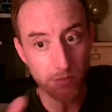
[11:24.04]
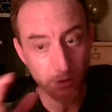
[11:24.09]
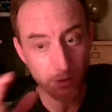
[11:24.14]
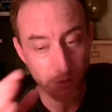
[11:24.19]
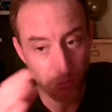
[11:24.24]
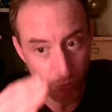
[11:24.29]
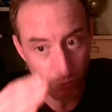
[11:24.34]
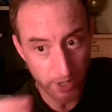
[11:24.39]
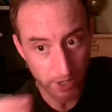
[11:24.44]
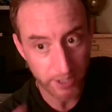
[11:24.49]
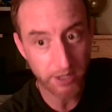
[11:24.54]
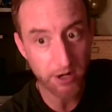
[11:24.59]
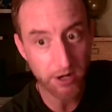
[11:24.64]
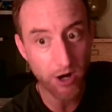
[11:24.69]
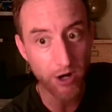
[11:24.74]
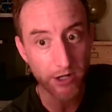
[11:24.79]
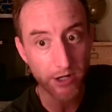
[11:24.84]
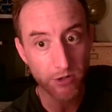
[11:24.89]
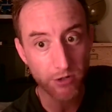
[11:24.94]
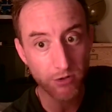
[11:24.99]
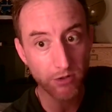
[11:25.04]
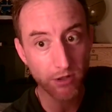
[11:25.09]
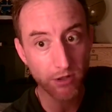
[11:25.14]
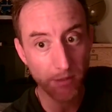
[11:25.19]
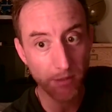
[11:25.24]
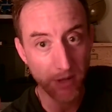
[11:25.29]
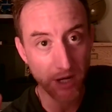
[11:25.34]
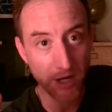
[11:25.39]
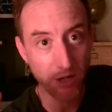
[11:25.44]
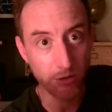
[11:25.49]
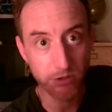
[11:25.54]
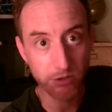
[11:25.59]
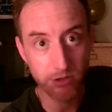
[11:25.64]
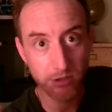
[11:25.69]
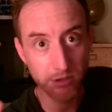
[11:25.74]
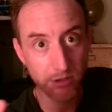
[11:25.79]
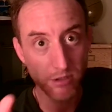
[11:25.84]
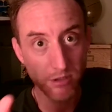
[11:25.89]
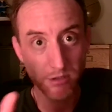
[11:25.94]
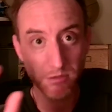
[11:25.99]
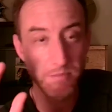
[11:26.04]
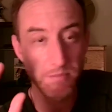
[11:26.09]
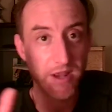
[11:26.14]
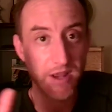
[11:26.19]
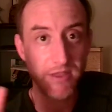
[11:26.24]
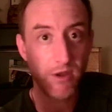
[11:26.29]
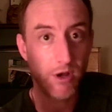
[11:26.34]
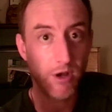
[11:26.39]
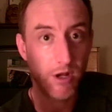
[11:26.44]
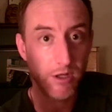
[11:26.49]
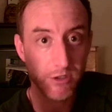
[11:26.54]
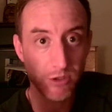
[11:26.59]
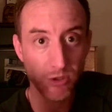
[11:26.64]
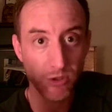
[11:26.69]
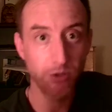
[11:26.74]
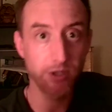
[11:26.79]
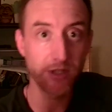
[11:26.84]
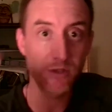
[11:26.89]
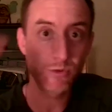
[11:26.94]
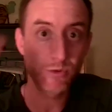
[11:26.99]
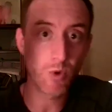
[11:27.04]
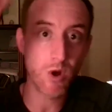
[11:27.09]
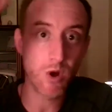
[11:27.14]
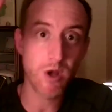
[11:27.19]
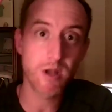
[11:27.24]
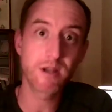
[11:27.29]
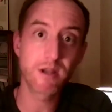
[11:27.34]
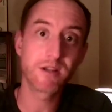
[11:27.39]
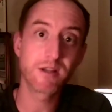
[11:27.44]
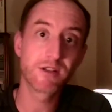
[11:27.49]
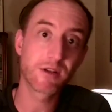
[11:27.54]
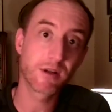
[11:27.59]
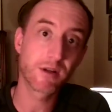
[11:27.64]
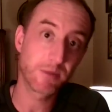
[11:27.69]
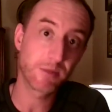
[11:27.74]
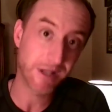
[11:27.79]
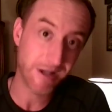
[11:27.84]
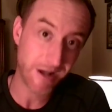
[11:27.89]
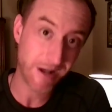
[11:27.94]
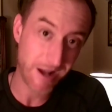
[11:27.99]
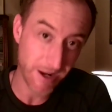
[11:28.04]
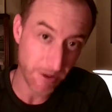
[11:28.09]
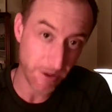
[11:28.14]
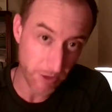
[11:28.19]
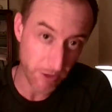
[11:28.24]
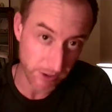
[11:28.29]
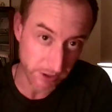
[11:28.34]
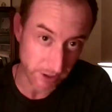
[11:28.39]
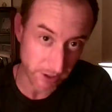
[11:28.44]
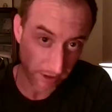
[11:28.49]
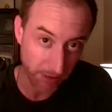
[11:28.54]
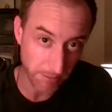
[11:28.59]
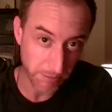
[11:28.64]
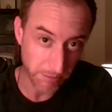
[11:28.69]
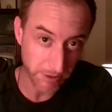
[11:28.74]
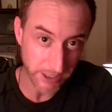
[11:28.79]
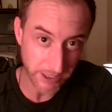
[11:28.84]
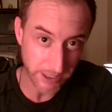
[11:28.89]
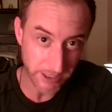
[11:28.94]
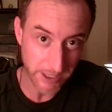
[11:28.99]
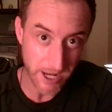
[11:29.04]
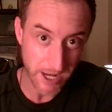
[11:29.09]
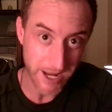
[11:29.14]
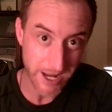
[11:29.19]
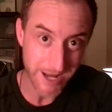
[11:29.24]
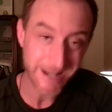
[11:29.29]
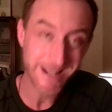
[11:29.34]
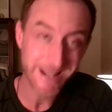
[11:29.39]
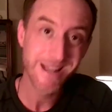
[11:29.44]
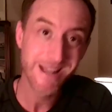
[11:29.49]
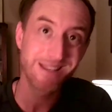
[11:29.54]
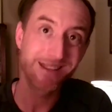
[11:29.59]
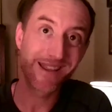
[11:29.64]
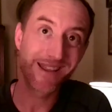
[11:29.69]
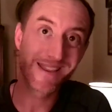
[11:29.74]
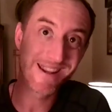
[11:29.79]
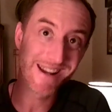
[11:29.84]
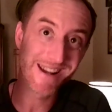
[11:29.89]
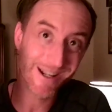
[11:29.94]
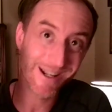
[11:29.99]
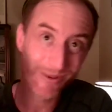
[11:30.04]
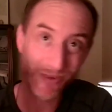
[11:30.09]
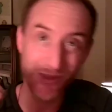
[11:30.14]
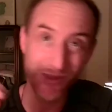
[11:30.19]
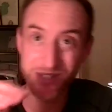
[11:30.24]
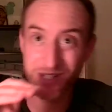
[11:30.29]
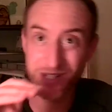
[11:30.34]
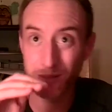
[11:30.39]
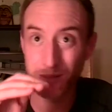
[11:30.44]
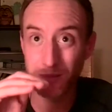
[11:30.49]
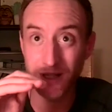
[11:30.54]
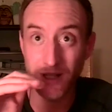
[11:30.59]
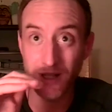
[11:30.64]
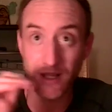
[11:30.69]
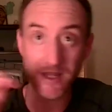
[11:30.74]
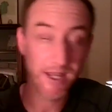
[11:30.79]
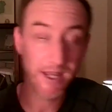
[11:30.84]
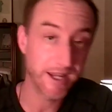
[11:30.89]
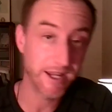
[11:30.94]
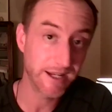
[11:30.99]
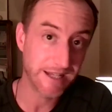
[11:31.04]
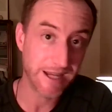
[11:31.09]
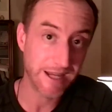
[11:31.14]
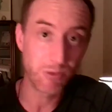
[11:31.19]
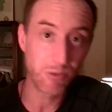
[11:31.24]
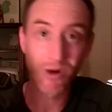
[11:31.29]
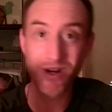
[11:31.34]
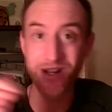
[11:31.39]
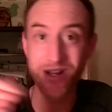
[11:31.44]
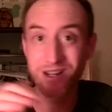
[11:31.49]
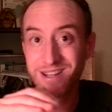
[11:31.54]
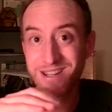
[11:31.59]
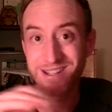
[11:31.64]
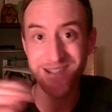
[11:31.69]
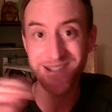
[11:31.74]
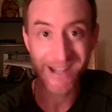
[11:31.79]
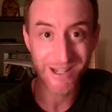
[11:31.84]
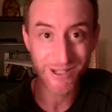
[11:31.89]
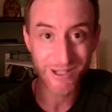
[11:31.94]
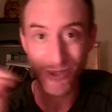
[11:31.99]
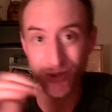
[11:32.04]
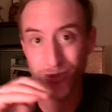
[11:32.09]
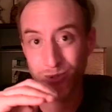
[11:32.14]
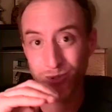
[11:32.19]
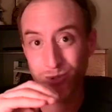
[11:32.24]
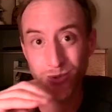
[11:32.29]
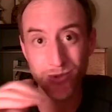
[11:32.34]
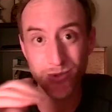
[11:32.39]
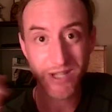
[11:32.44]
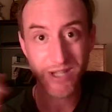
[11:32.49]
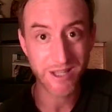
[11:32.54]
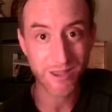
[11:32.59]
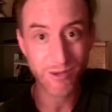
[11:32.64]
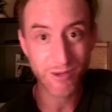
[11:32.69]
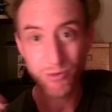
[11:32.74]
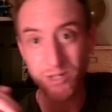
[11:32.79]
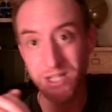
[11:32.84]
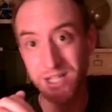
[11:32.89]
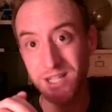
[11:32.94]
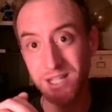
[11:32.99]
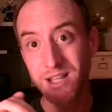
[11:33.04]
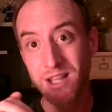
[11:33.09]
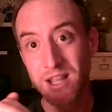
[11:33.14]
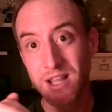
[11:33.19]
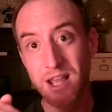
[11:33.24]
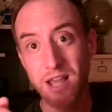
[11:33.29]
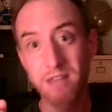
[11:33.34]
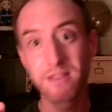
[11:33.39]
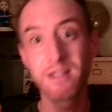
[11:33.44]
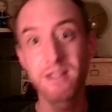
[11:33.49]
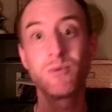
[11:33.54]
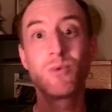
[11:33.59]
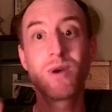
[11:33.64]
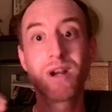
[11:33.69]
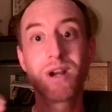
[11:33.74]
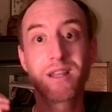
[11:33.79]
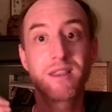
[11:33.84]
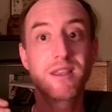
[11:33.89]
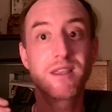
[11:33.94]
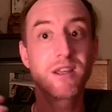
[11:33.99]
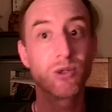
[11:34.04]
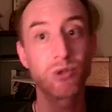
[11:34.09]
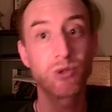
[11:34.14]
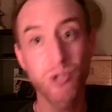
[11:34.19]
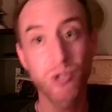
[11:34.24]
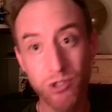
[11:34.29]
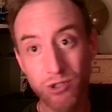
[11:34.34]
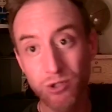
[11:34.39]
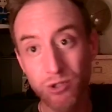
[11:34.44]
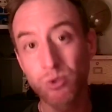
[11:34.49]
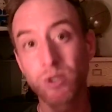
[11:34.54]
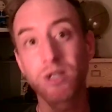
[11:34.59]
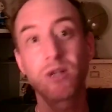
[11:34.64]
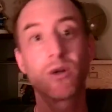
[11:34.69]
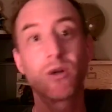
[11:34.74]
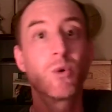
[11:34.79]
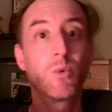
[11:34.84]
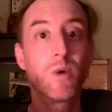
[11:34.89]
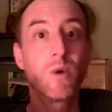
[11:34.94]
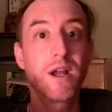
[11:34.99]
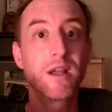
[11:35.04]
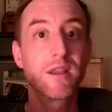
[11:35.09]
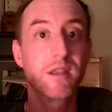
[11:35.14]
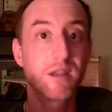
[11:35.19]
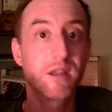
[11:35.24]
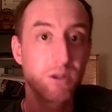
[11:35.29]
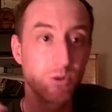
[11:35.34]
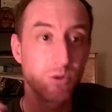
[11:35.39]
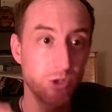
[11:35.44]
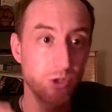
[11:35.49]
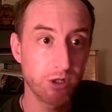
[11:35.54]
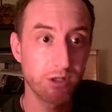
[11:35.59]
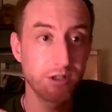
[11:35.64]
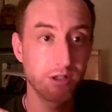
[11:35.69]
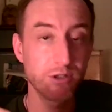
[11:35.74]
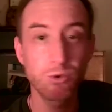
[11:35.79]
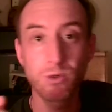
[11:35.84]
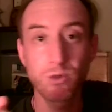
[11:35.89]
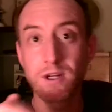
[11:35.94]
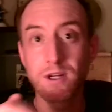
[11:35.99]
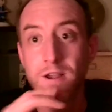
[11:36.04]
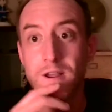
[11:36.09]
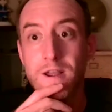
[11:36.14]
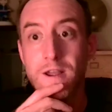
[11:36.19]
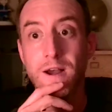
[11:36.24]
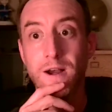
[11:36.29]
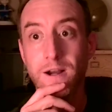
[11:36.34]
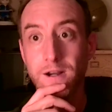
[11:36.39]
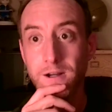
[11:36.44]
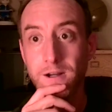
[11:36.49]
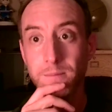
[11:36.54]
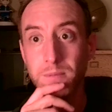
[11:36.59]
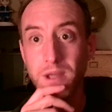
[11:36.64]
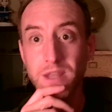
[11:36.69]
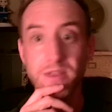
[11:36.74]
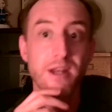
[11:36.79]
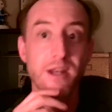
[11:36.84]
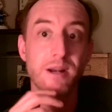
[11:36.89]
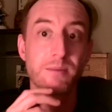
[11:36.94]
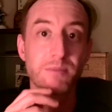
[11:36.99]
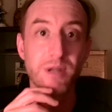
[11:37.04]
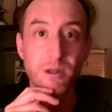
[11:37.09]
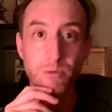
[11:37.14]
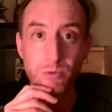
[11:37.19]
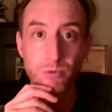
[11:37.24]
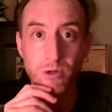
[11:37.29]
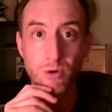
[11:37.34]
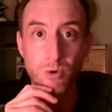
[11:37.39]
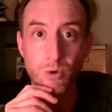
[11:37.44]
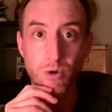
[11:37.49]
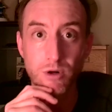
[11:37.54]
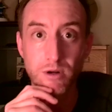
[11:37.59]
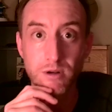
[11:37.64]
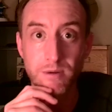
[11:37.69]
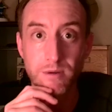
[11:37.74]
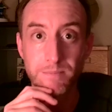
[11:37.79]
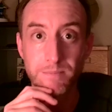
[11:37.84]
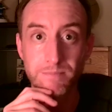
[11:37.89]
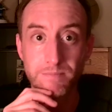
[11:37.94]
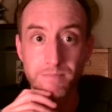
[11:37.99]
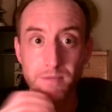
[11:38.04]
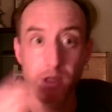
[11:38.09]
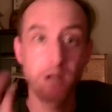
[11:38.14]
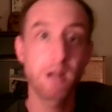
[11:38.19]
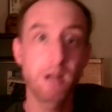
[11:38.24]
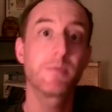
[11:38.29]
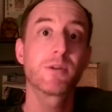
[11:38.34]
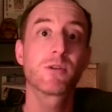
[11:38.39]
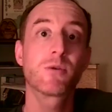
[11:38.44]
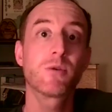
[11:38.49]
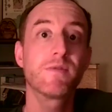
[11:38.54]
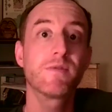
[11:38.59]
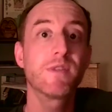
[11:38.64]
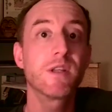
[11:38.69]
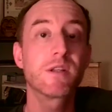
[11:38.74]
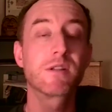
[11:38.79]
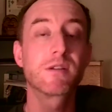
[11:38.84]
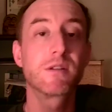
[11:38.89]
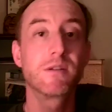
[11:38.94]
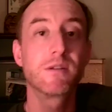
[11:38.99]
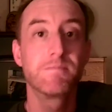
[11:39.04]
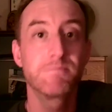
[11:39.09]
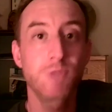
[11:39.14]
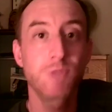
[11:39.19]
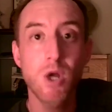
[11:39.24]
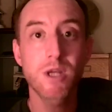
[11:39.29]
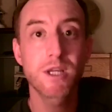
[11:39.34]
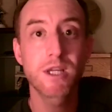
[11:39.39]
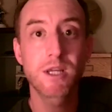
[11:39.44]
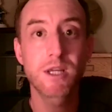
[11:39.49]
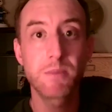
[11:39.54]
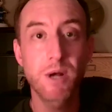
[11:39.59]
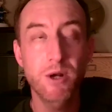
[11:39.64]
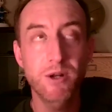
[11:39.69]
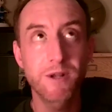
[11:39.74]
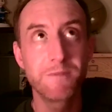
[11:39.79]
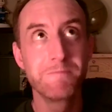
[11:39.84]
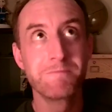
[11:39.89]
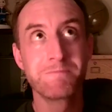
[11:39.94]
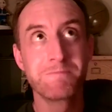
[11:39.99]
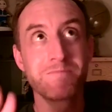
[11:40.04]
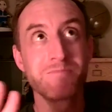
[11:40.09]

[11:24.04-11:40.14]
write an article about my thoughts. So this one is going to be an ayahuasca complete guide. Then the next one's going to be like, hey, day 1, day 2, day 3, and then why I think you should do it or why I think you shouldn't do it. And then I'm going to record an episode of this talking about it.